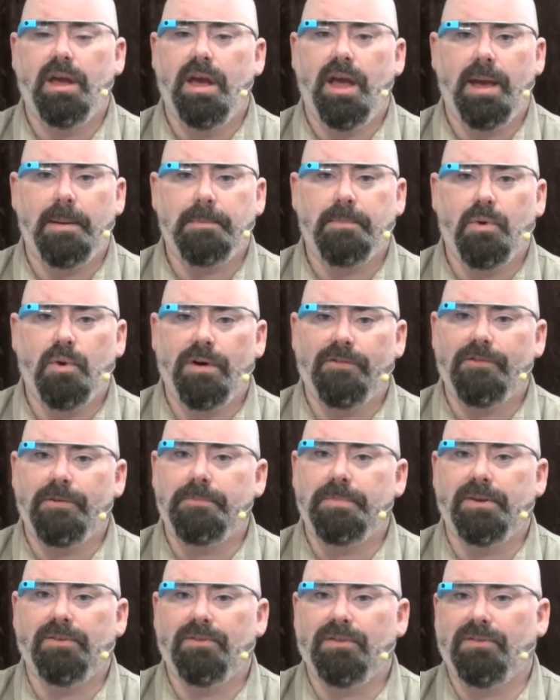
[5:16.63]
and more of a
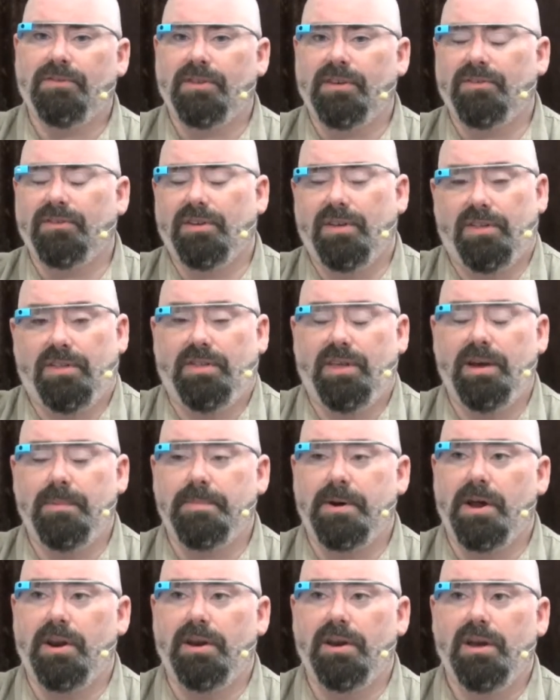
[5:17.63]
business thing. Think
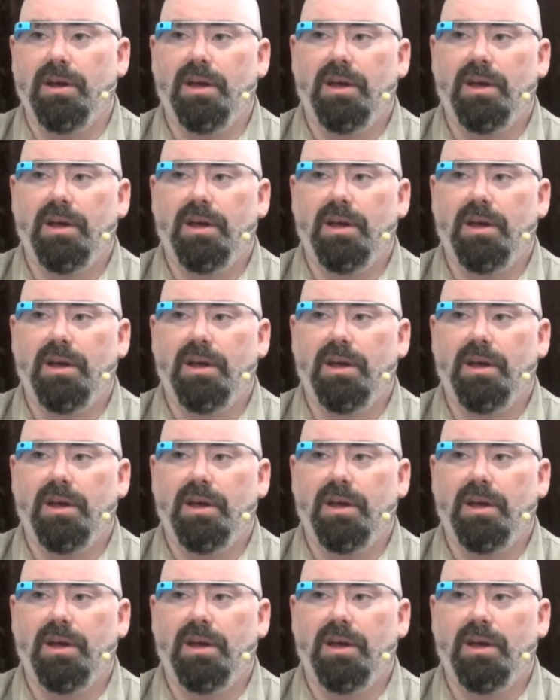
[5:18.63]
about it.